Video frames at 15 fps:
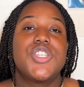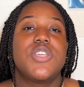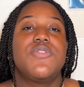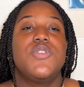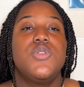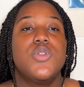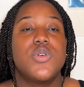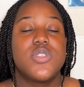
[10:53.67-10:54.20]
If
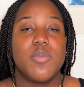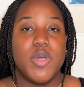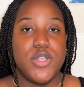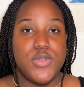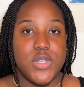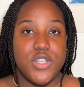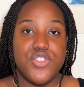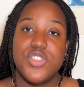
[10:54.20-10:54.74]
you know somebody
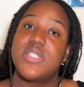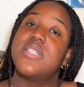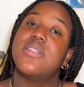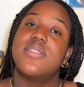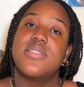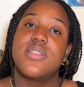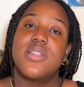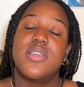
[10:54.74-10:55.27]
who's interested in
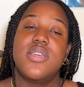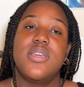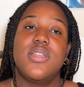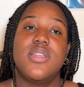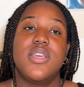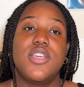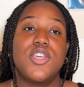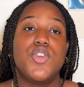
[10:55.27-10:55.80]
studying
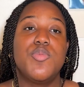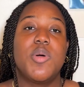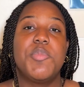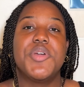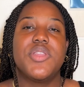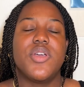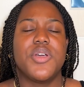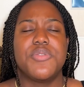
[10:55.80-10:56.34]
in Cuba
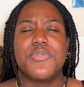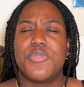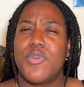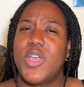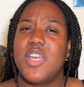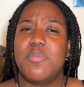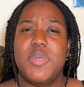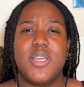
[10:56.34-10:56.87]
but they're
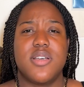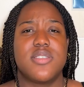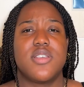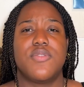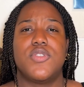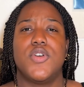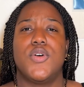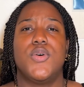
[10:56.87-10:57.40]
afraid because
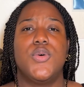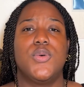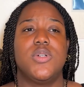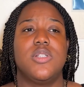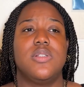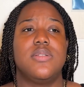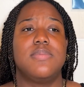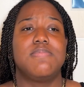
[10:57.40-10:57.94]
of the
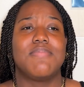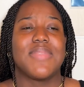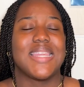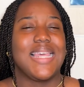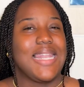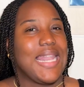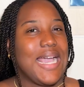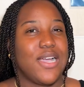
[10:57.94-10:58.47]
whole
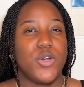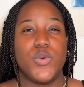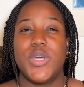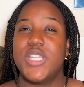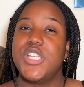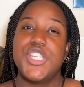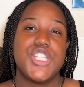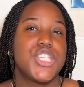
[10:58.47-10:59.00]

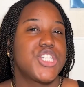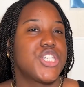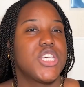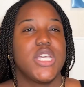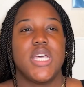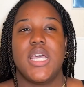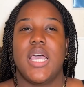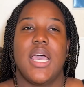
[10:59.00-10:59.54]
language
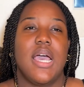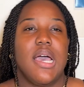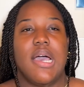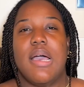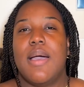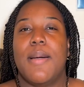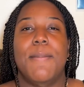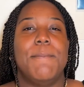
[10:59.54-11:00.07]

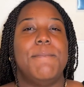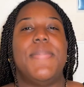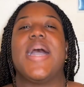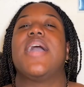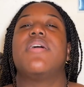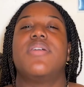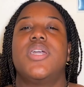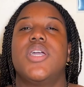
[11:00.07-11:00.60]

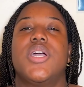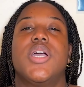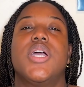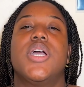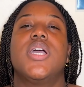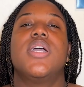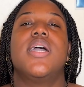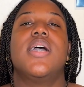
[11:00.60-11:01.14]
barrier,